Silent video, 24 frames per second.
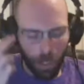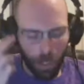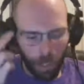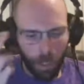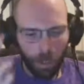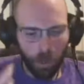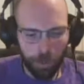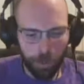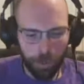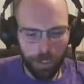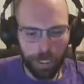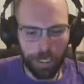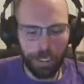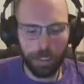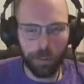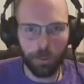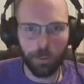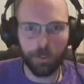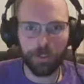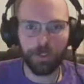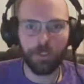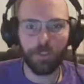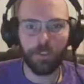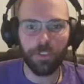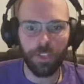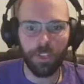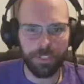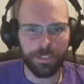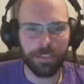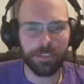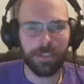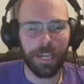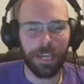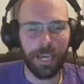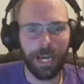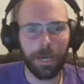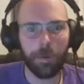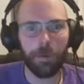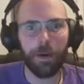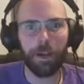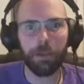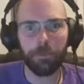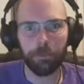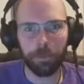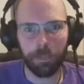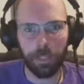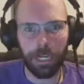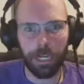oh, okay, cool, so this is how I
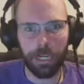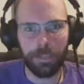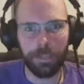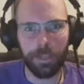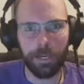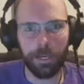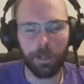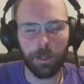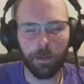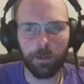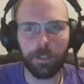apply that.